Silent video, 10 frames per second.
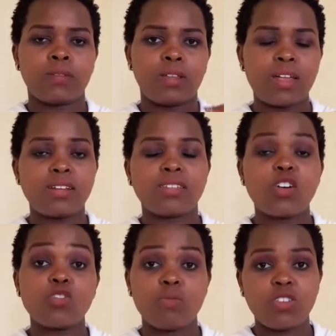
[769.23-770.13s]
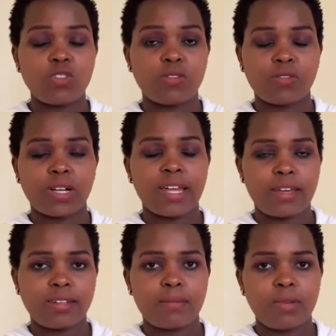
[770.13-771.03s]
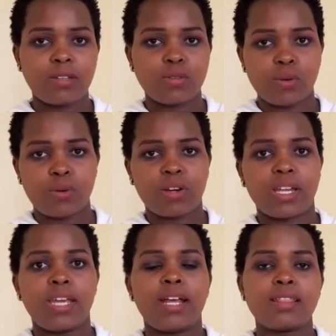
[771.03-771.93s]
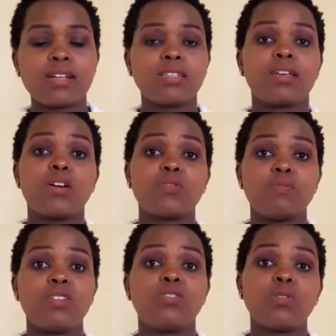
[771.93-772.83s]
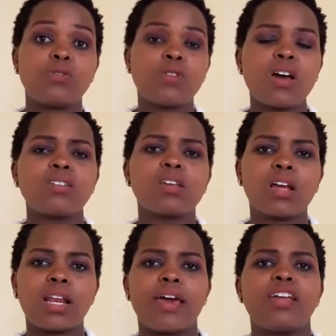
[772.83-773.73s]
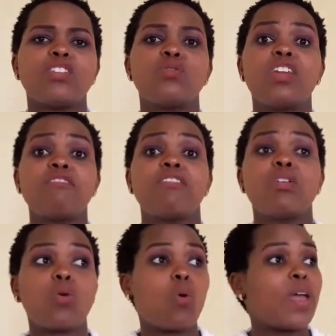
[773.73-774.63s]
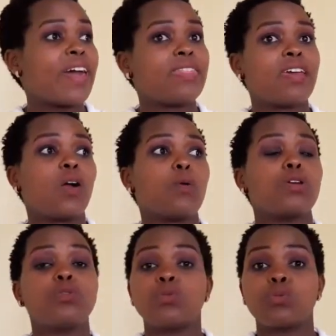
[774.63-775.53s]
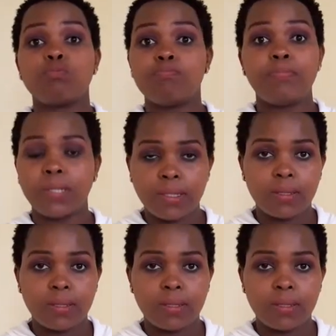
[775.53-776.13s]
That is how you meet your client, That is how you meet your first client. You never know where they are going to be.